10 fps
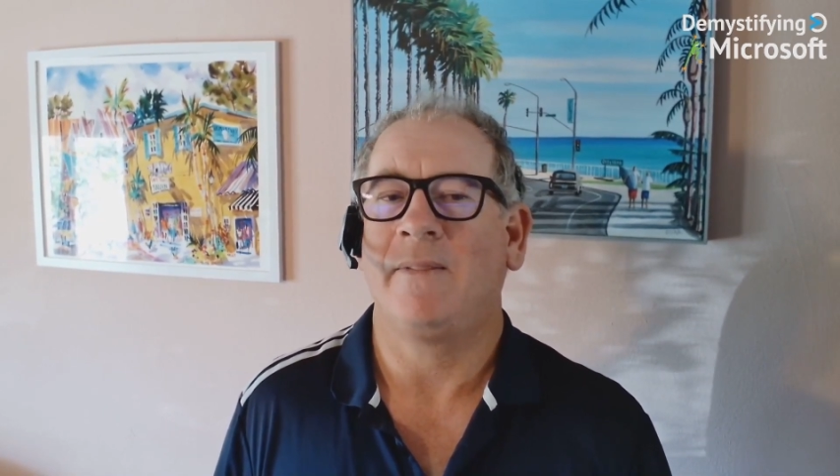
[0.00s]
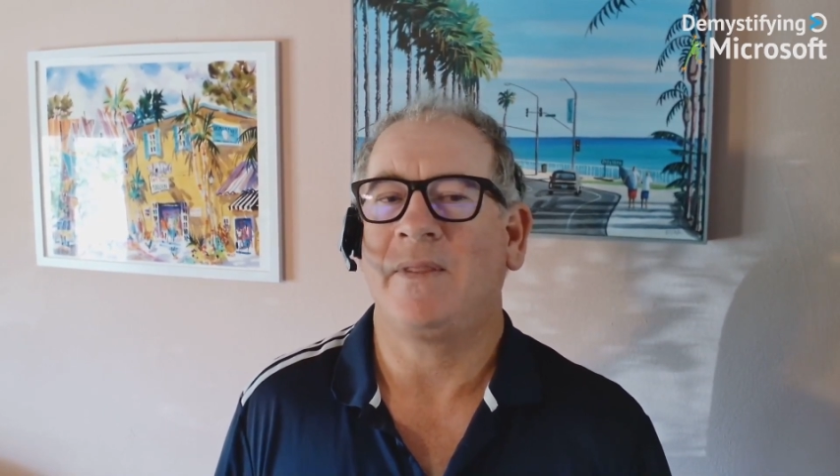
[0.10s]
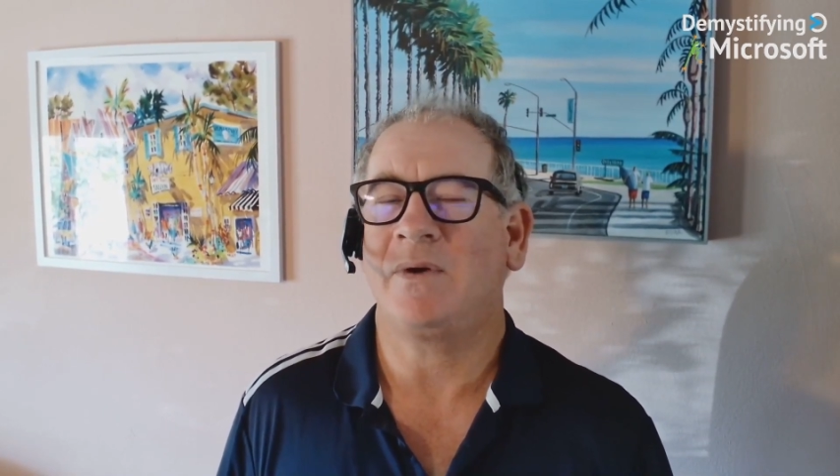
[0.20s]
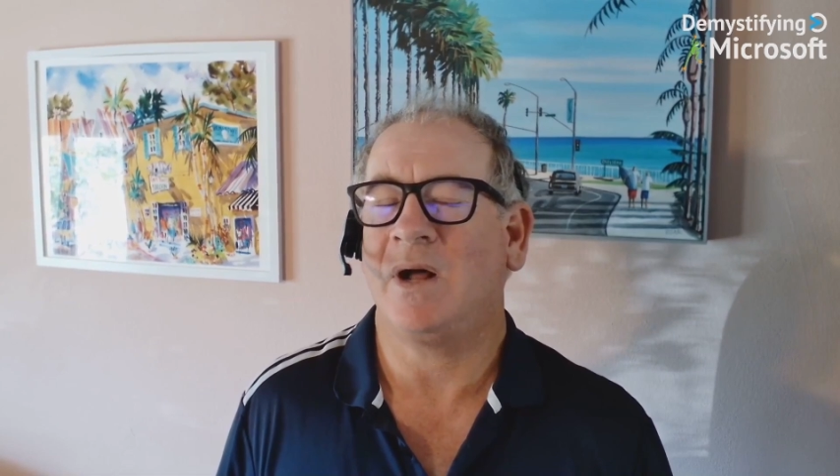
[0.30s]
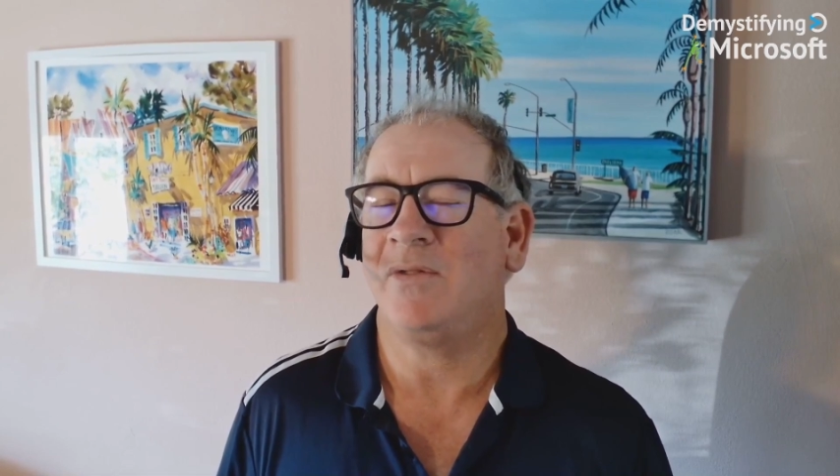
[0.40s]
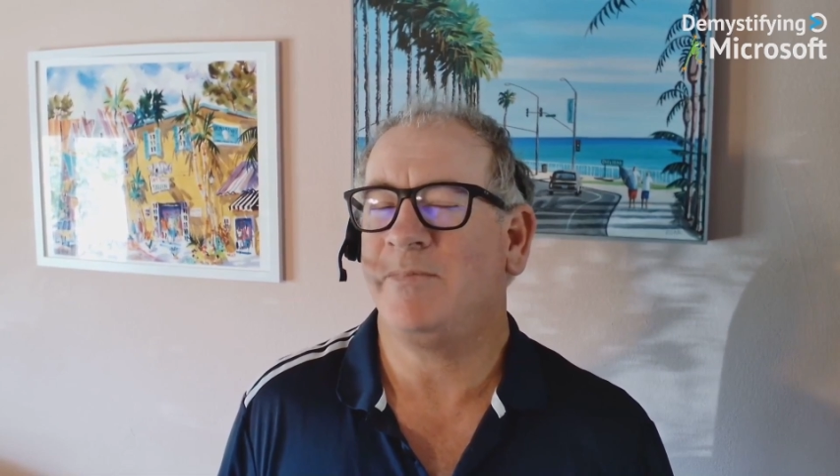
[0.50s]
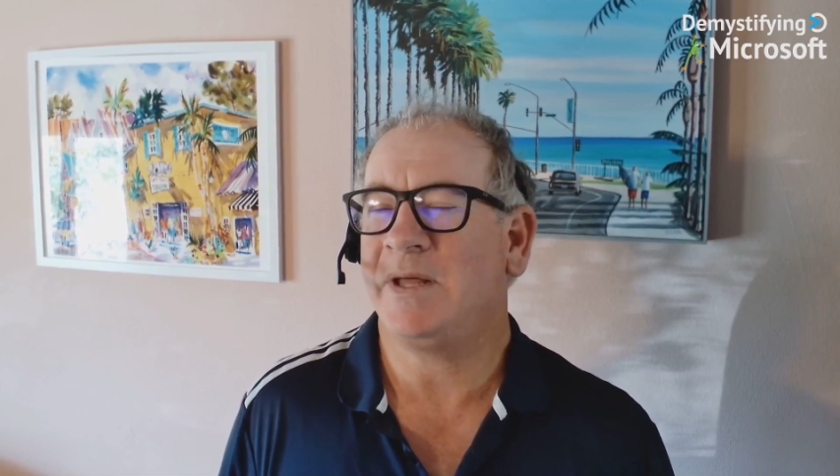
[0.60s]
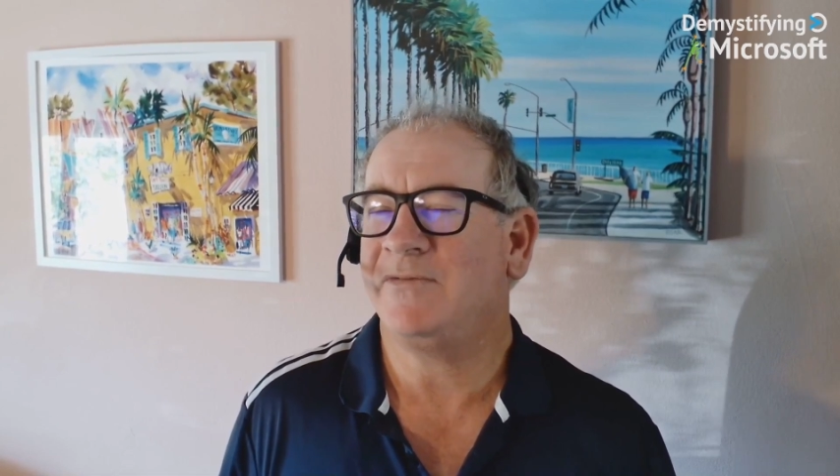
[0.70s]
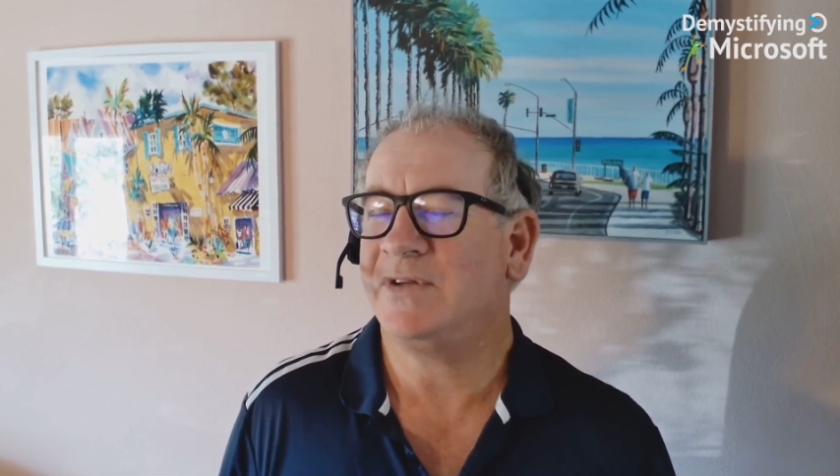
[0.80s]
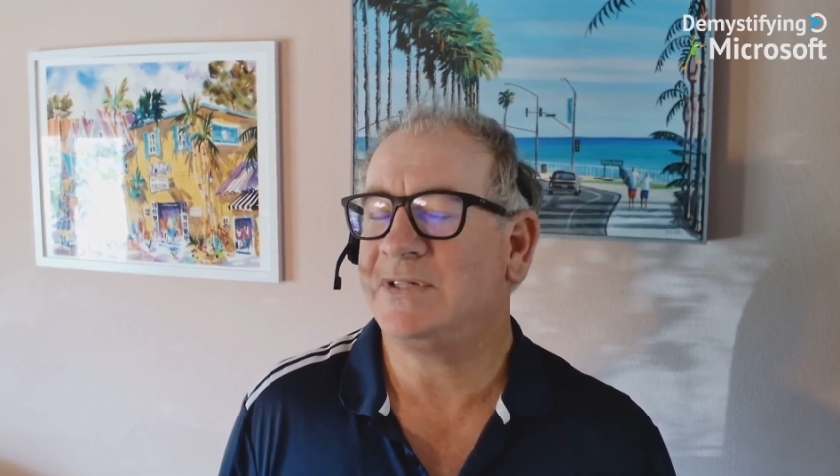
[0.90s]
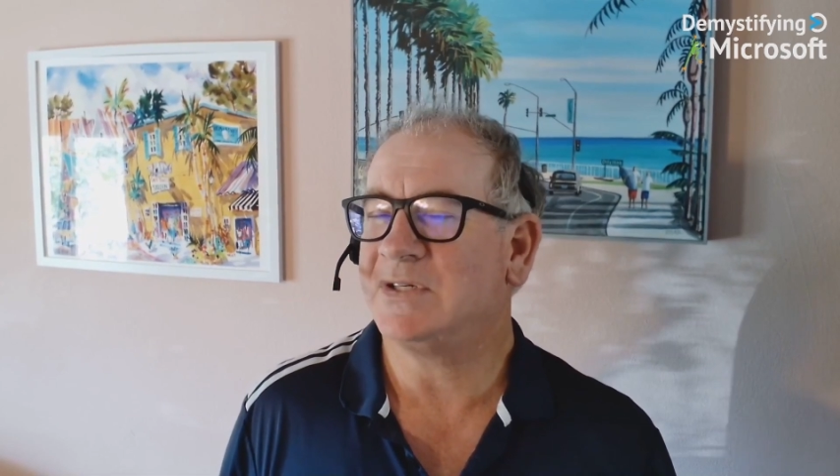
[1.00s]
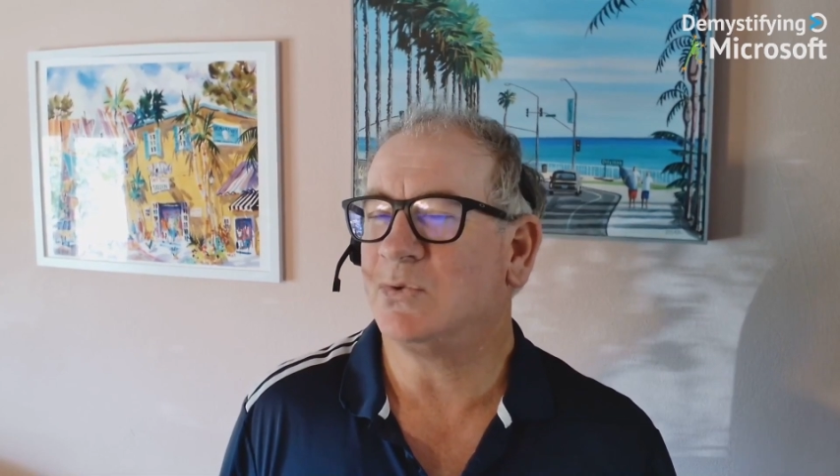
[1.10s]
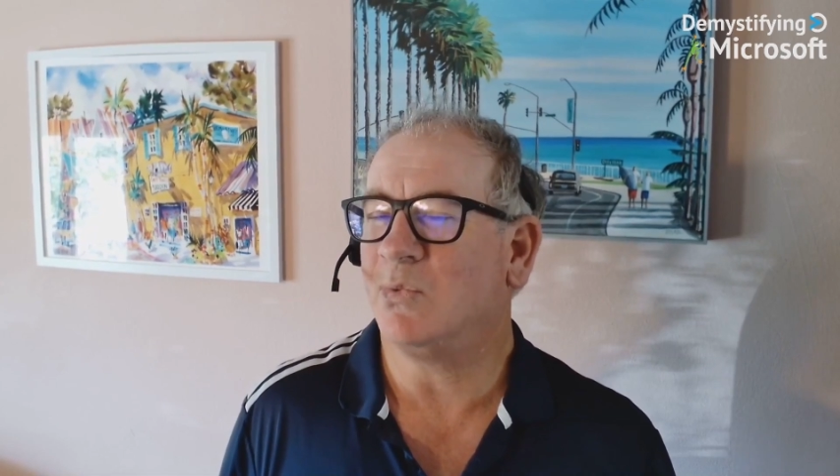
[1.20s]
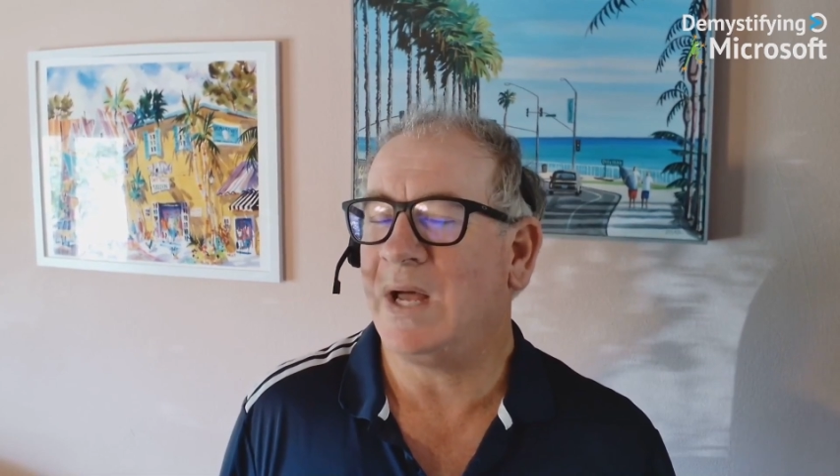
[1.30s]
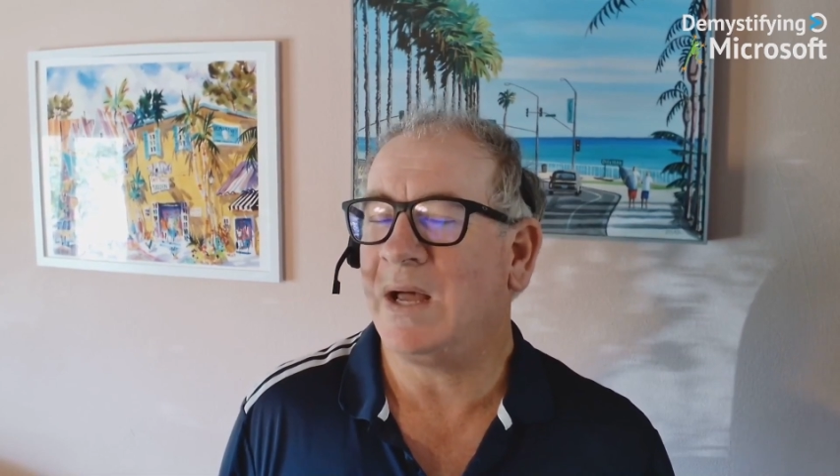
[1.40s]
There are other benefits as
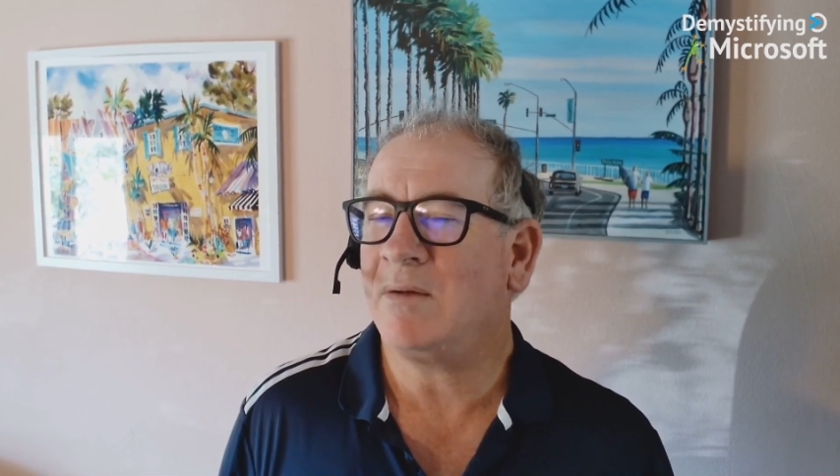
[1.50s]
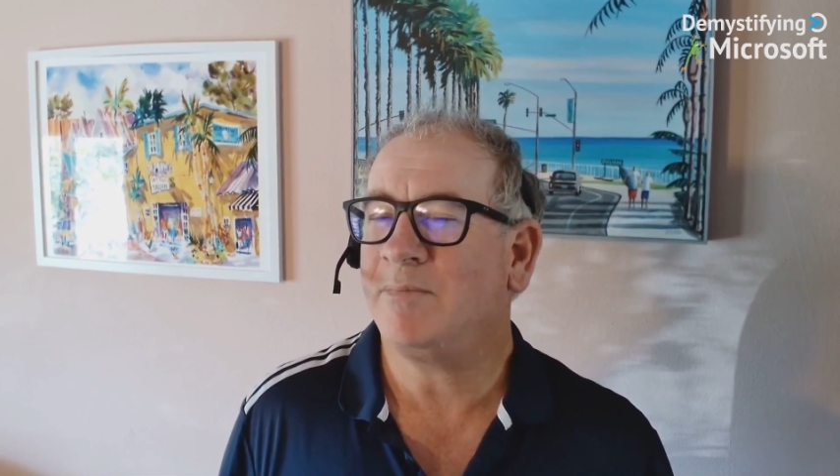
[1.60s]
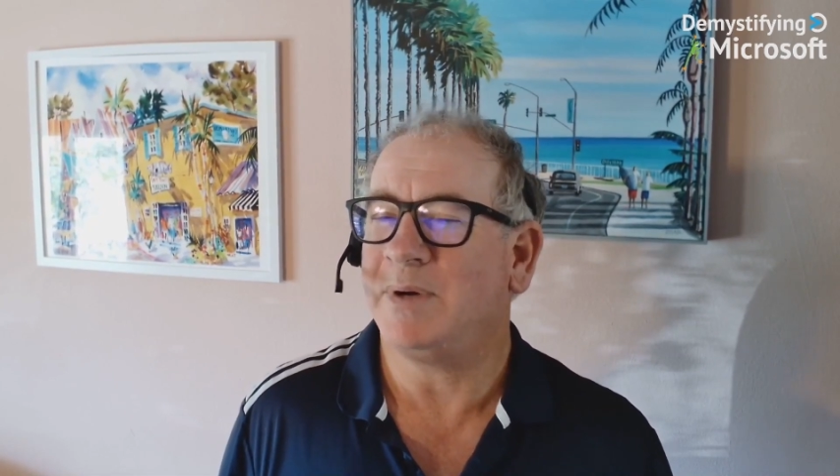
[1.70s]
well,